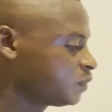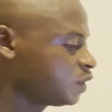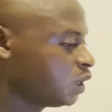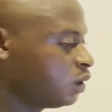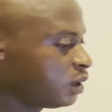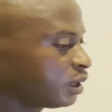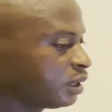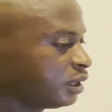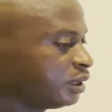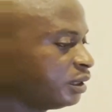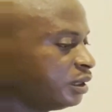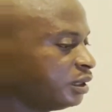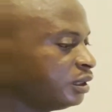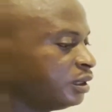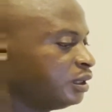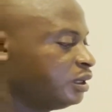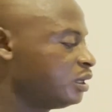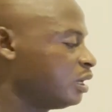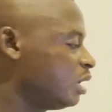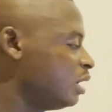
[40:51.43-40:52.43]
Okay,
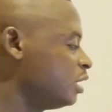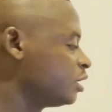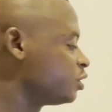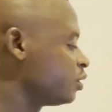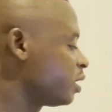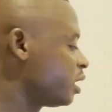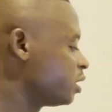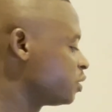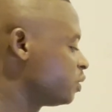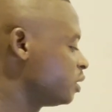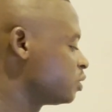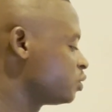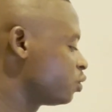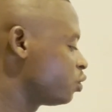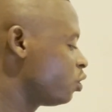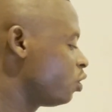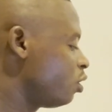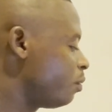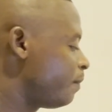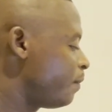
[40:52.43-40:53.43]
now let's look at what you
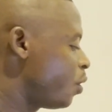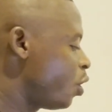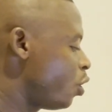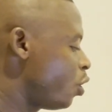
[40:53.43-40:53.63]
call